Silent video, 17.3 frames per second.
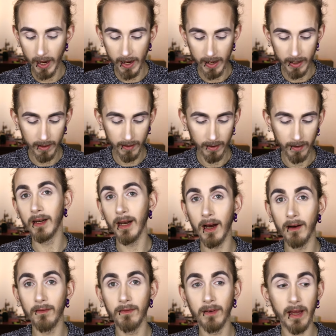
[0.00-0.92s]
I
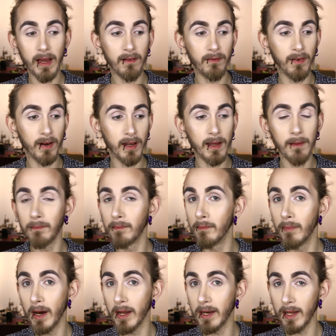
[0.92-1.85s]
love
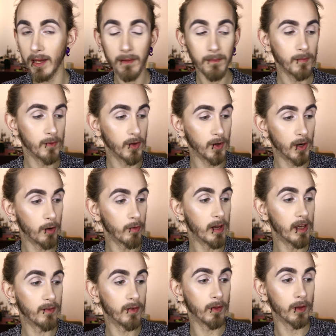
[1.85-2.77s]
everybody, you know,
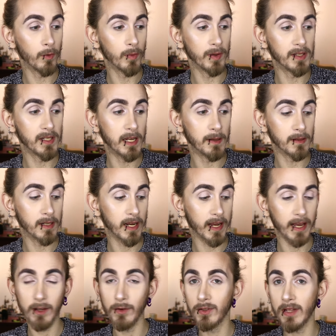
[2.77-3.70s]
even though it seems
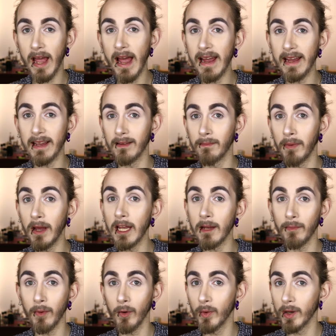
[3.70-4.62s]
like I just hate
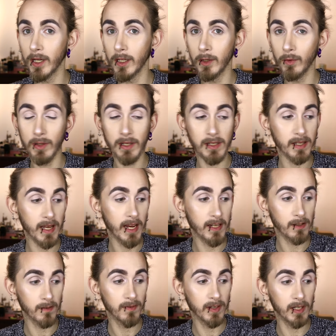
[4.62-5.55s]
people when I do these
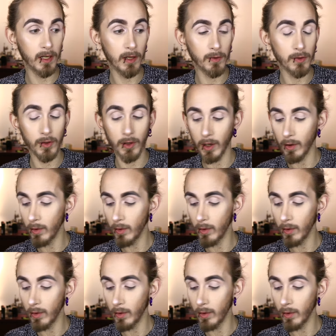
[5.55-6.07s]
kinds of videos, you